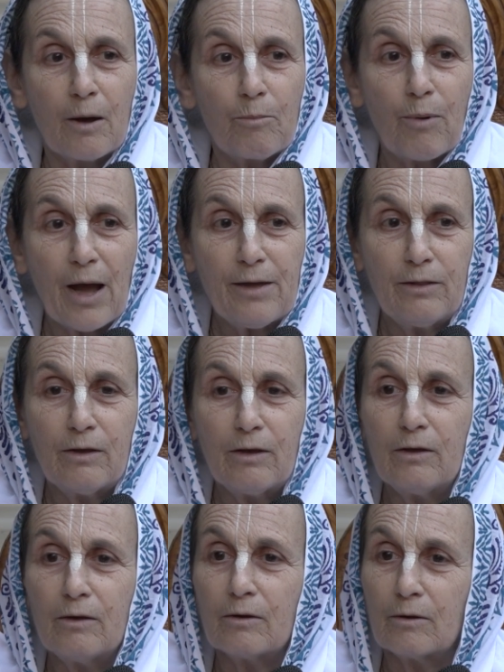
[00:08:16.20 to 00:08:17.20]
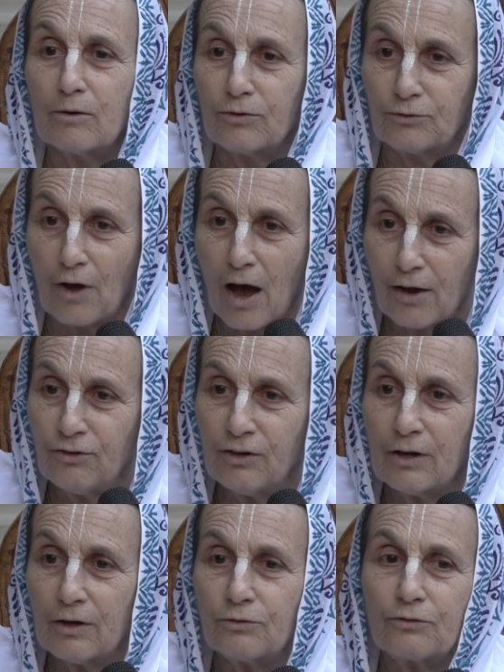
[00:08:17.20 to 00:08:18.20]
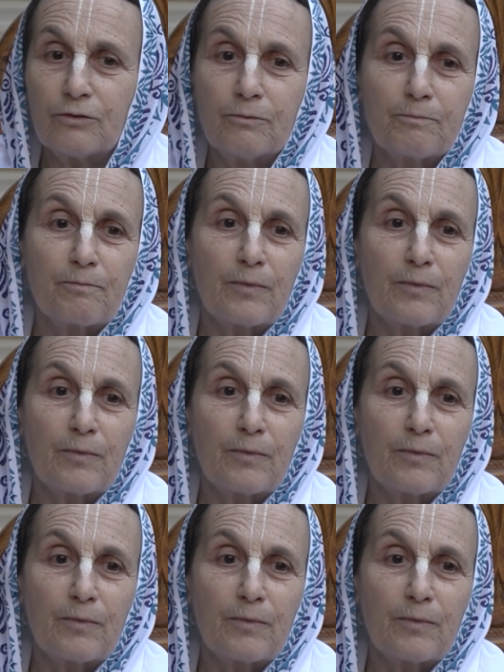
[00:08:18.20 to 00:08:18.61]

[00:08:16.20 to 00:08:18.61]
by the Sahajiyas,